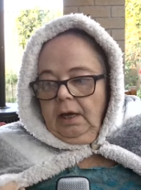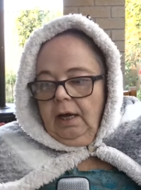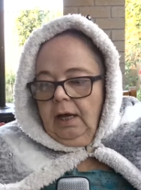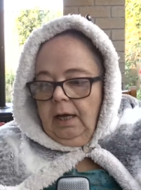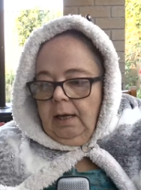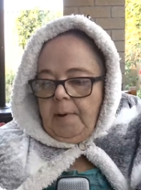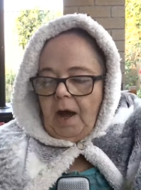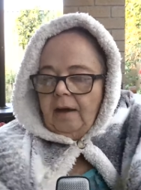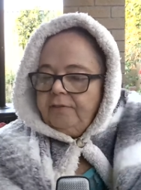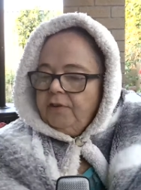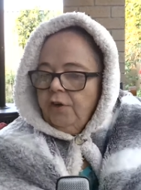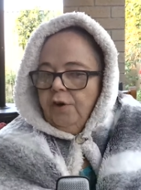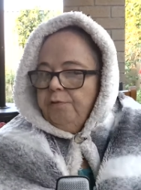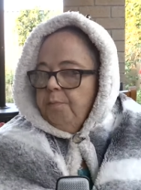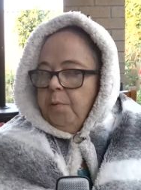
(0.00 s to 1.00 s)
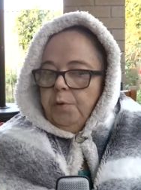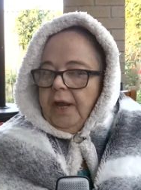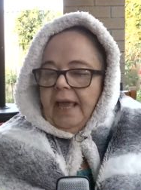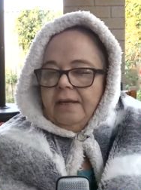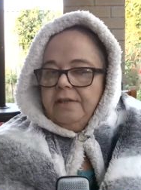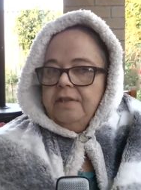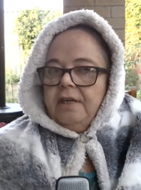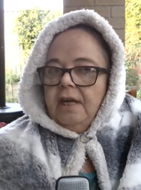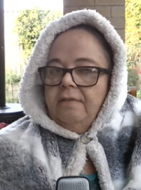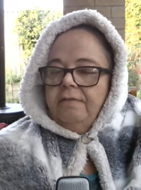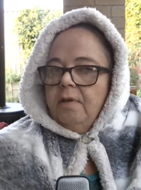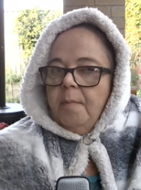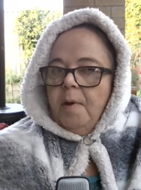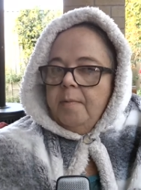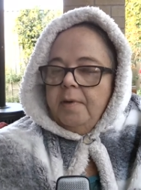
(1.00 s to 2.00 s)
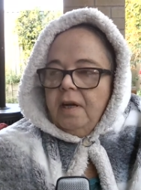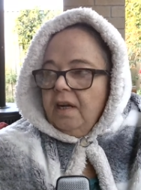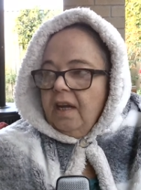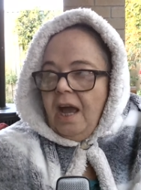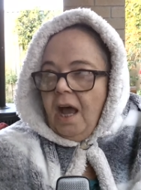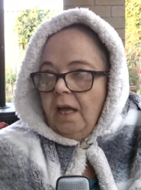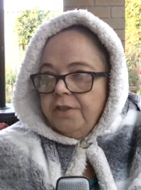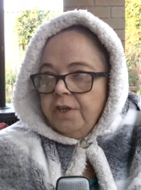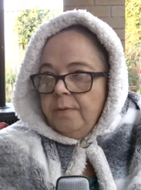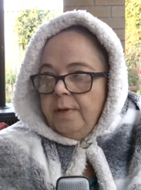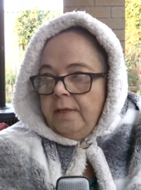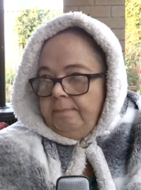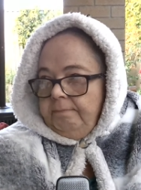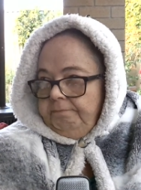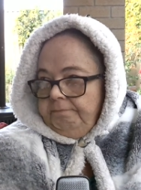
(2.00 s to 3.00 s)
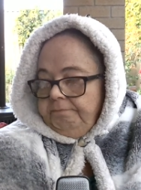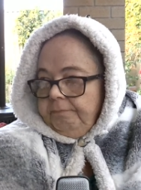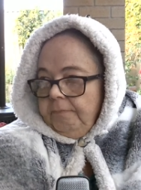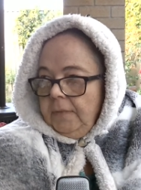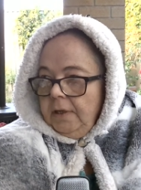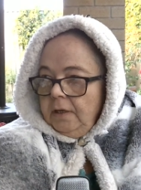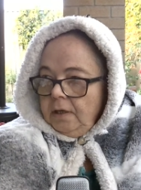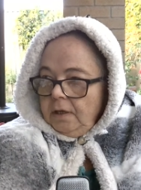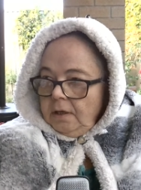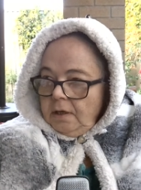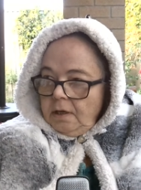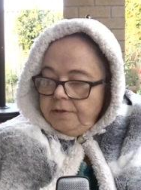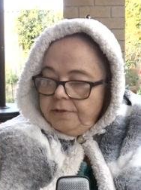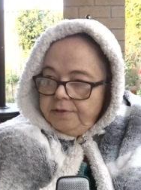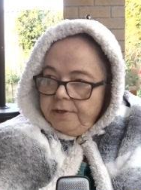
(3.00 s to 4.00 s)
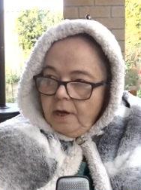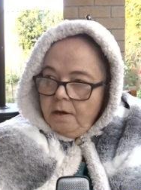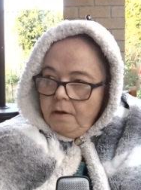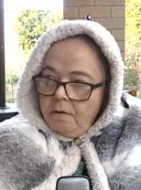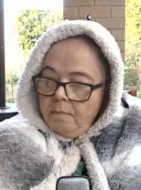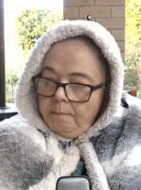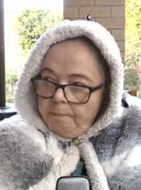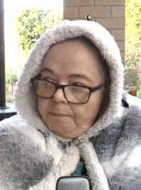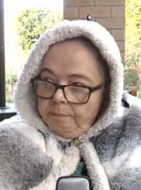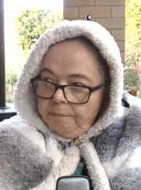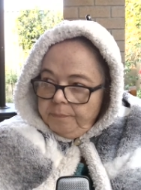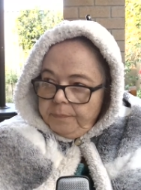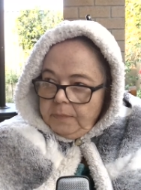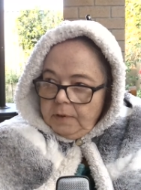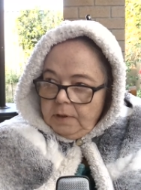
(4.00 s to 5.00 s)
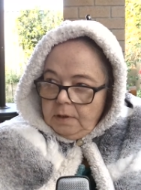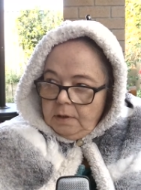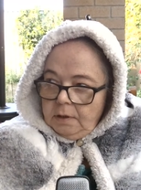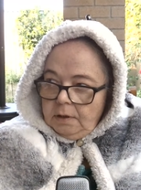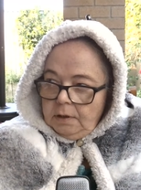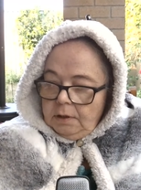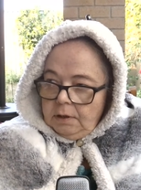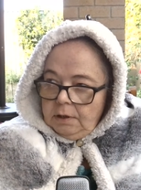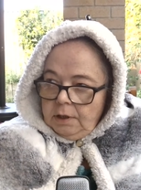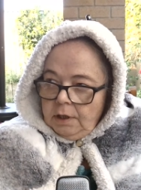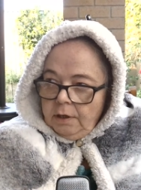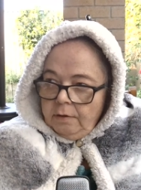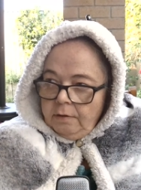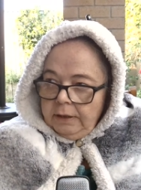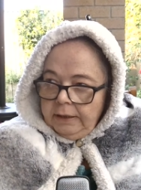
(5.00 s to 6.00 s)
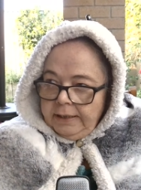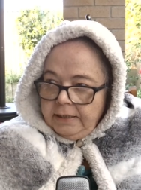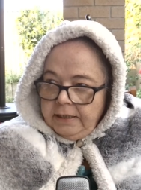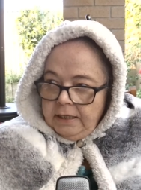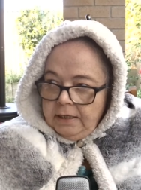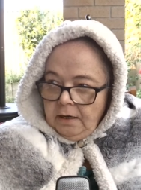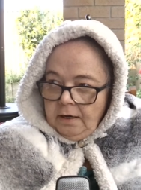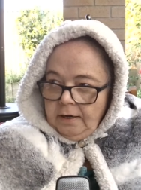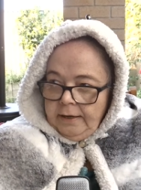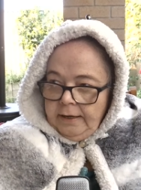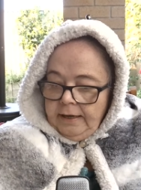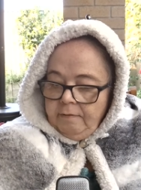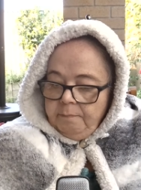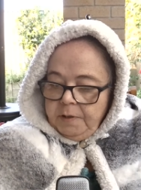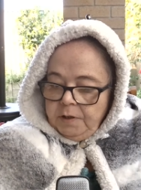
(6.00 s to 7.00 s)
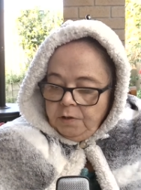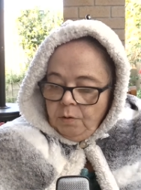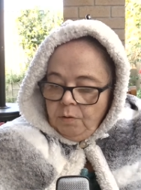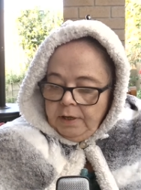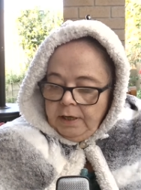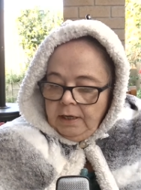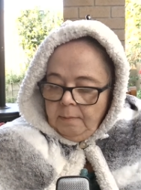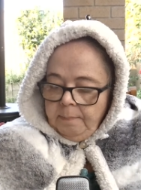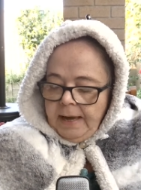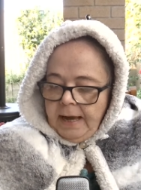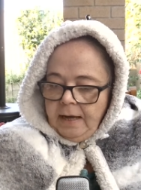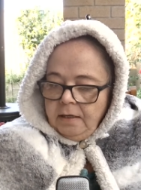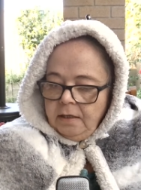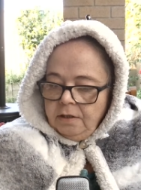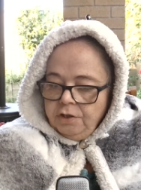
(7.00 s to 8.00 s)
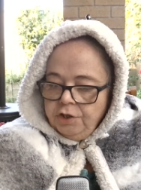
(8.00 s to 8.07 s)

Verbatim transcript: I've gone off porterhouse steak for the moment. Can't do it. So, you know, Lindy and I have been talking about it.